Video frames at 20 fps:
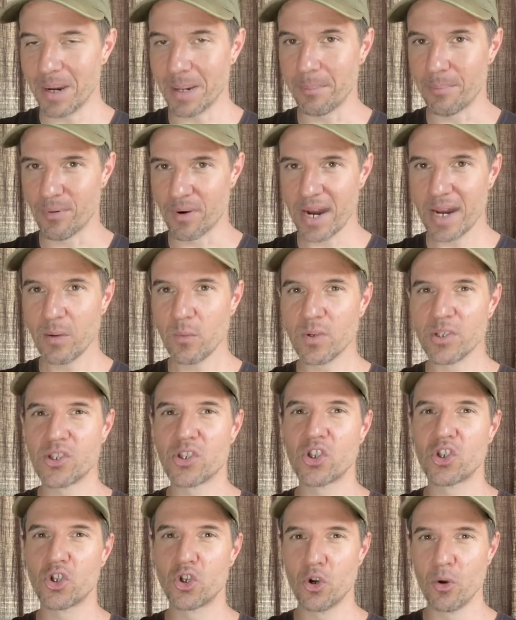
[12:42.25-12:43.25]
brain was
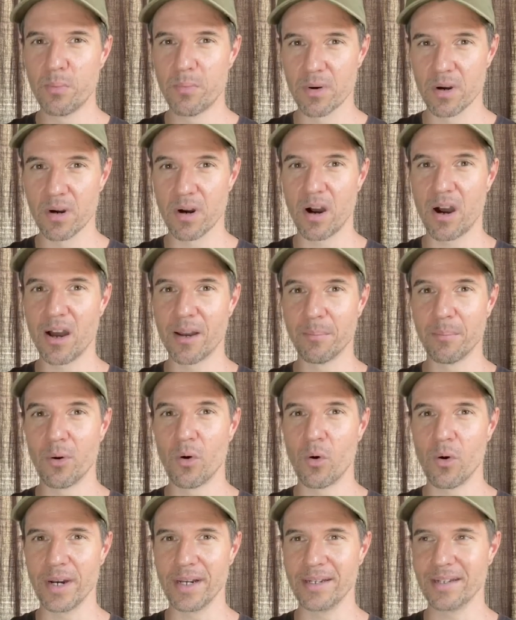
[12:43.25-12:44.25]
super on
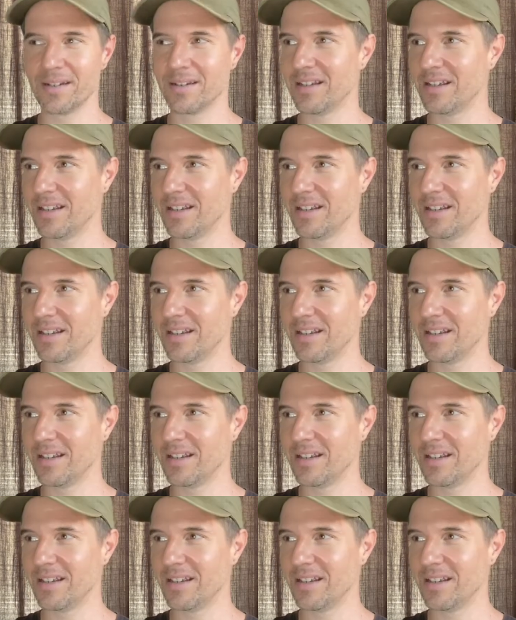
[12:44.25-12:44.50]
point.